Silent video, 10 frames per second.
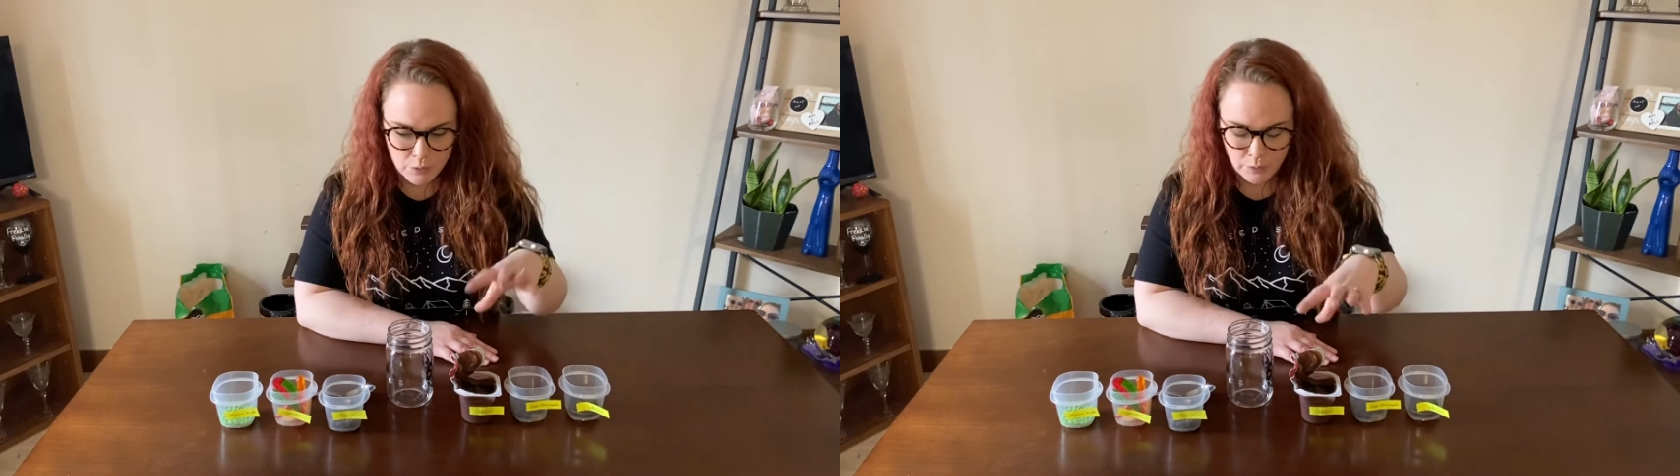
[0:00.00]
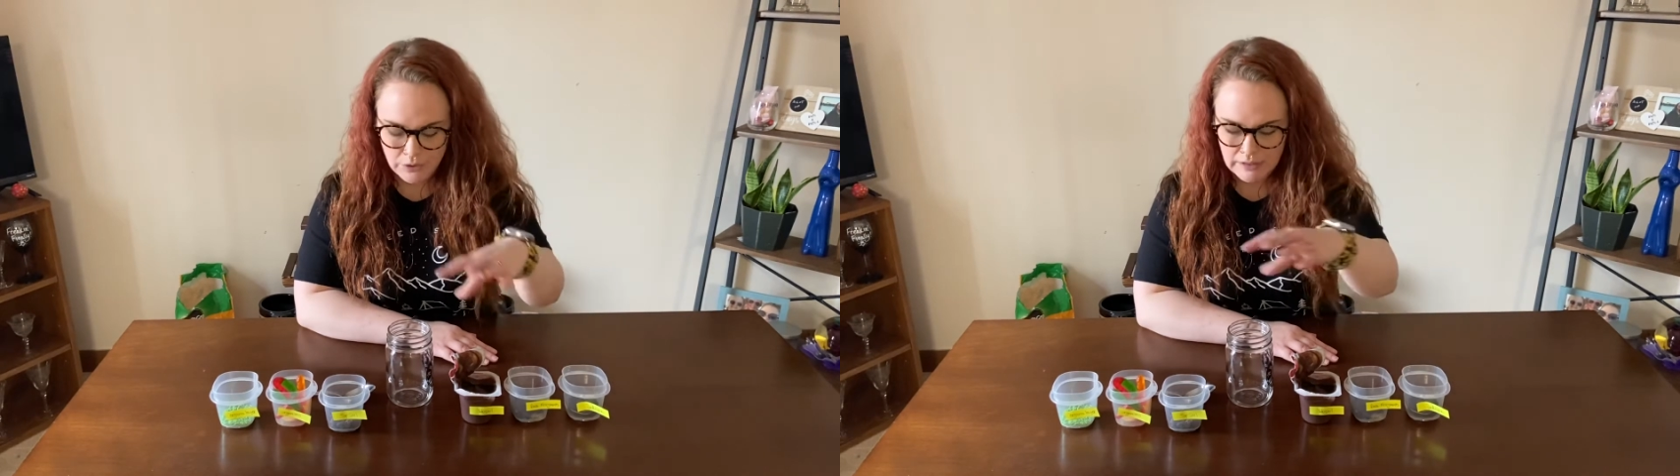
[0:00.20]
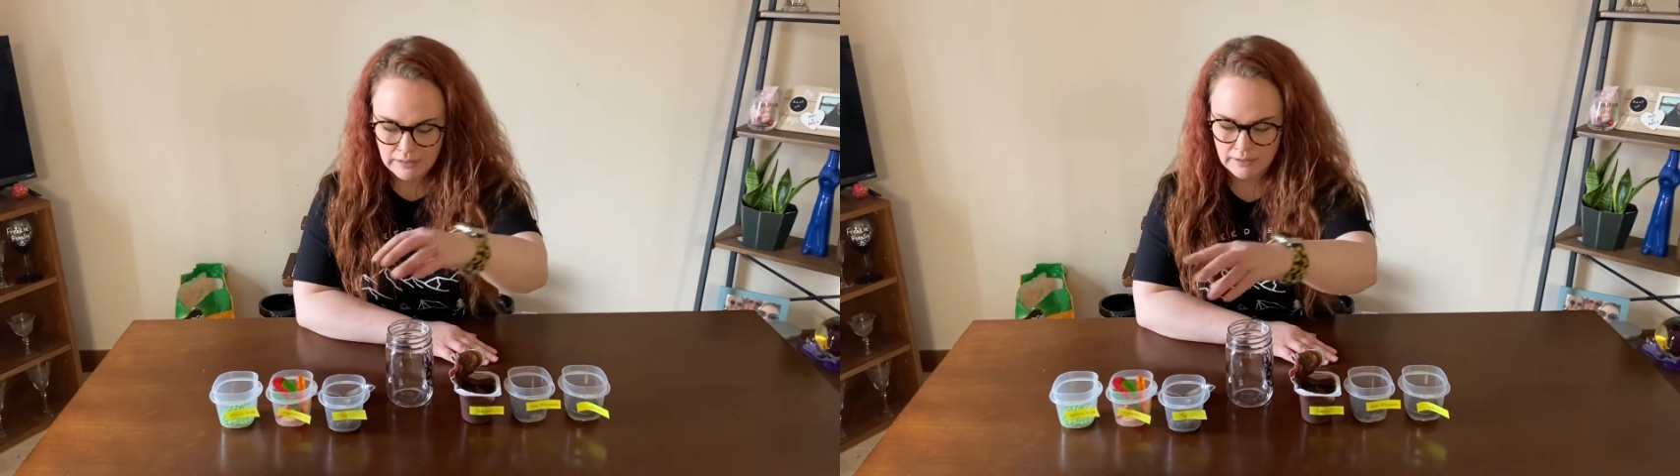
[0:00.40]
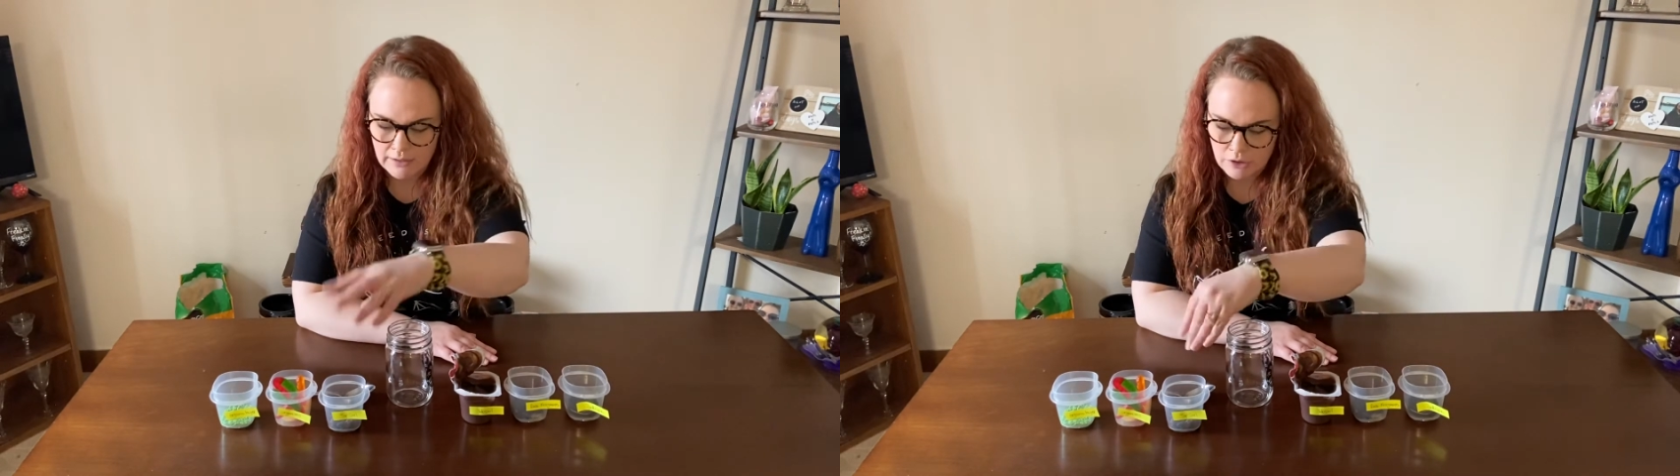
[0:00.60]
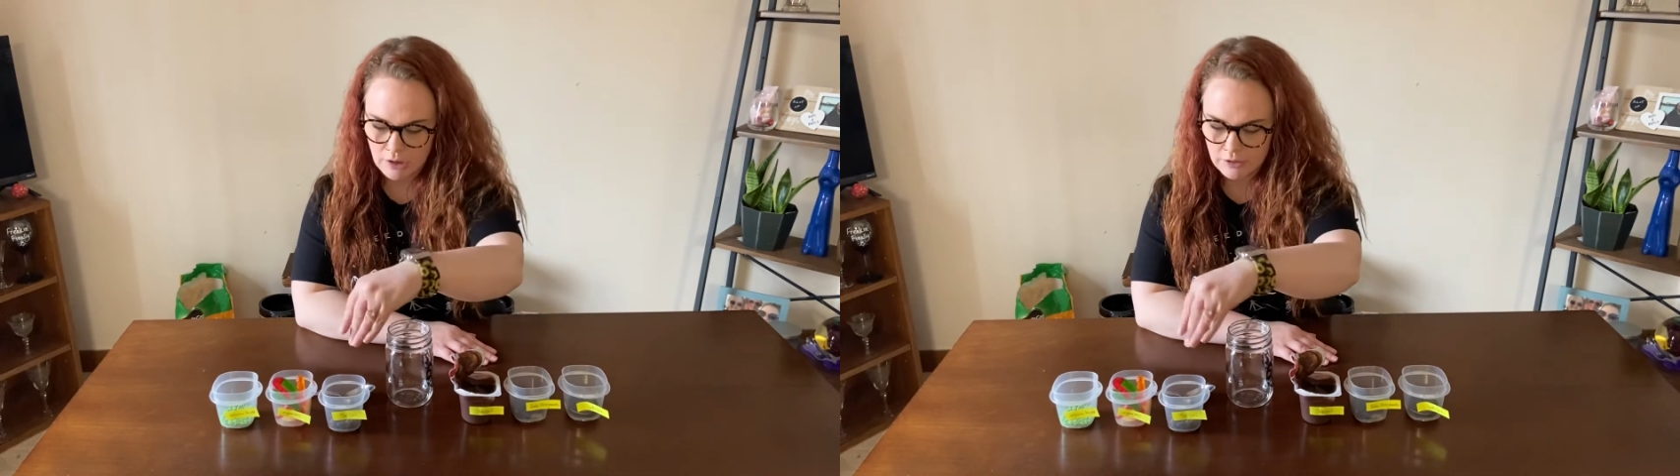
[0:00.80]
pudding,
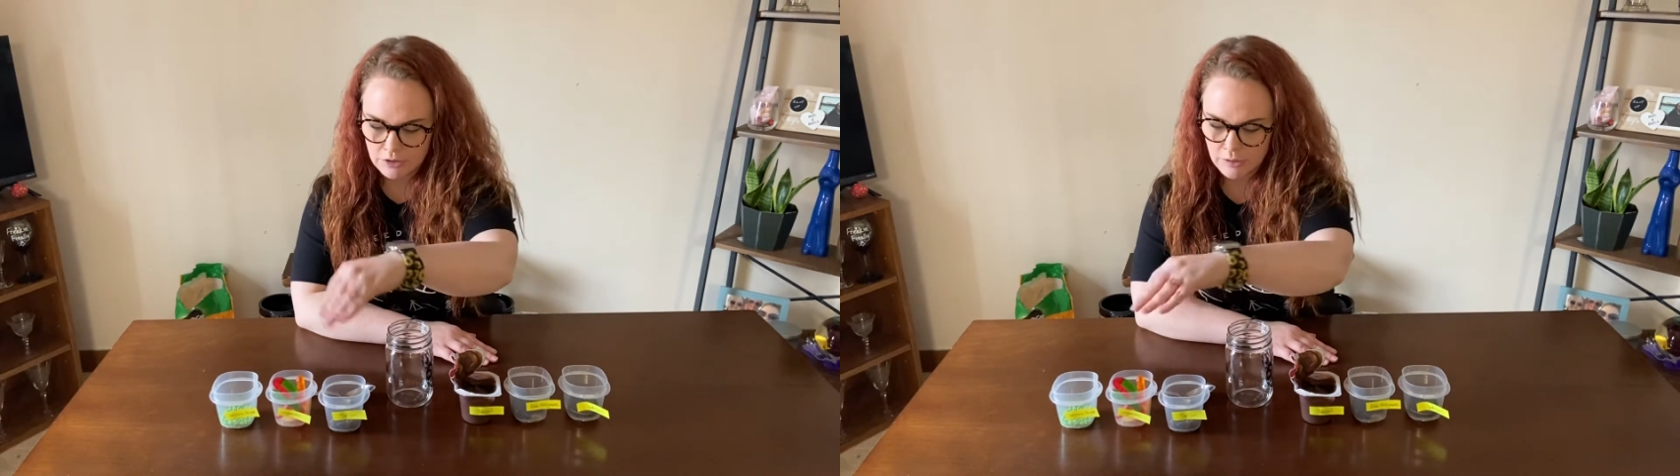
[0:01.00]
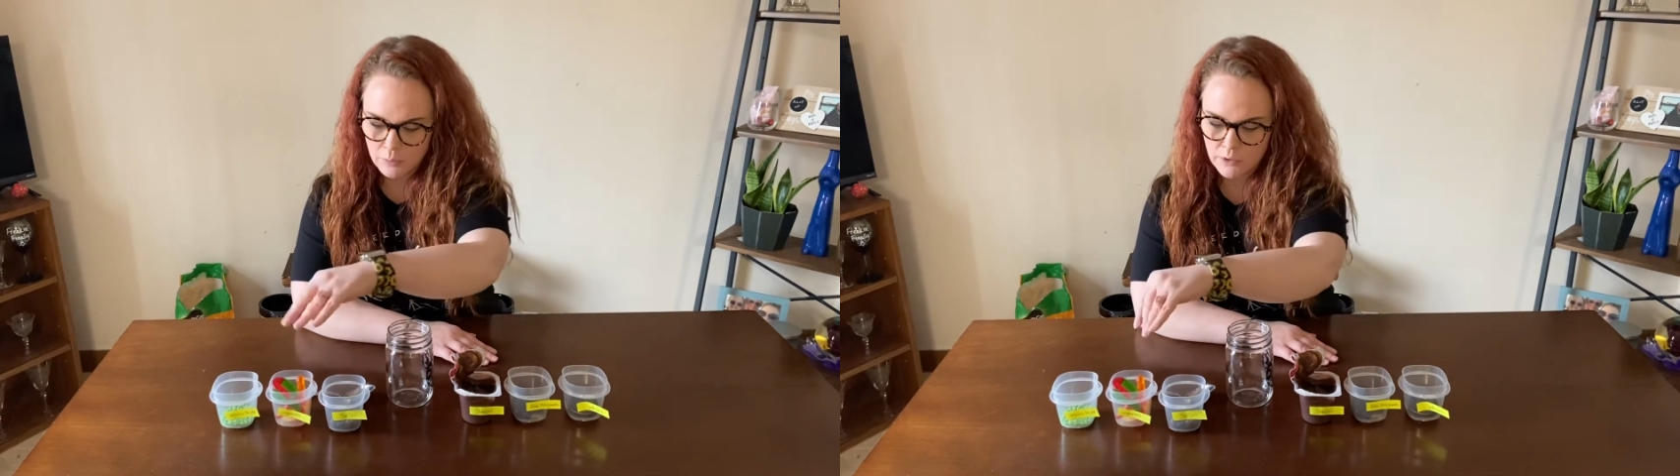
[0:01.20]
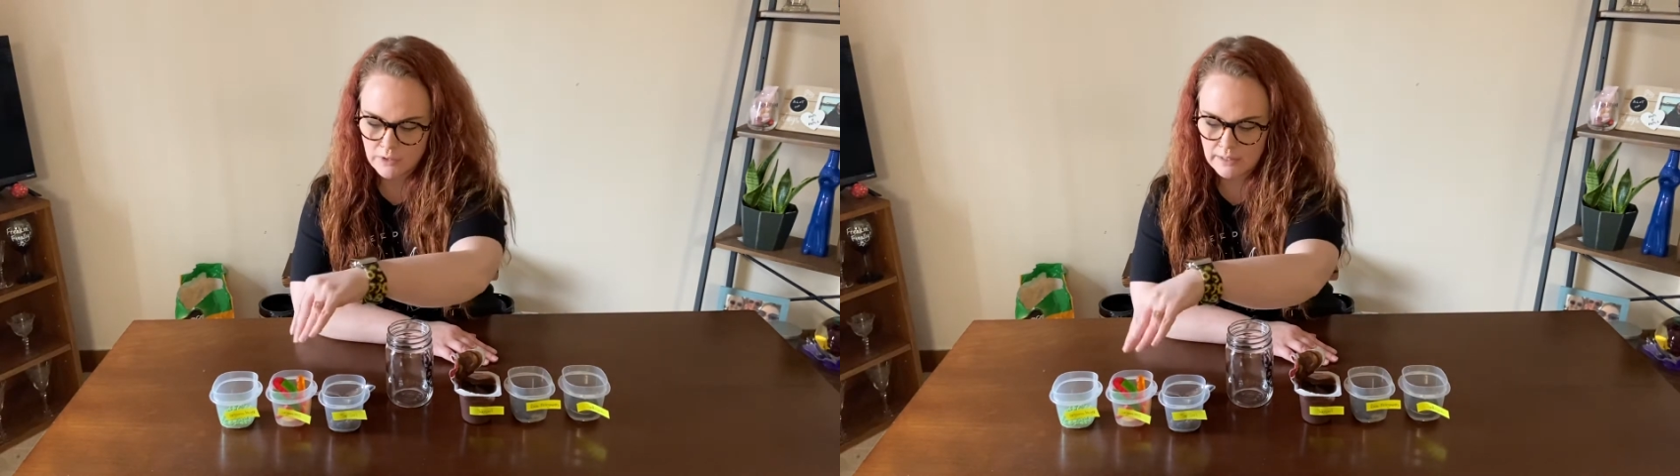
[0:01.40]
chocolate chips,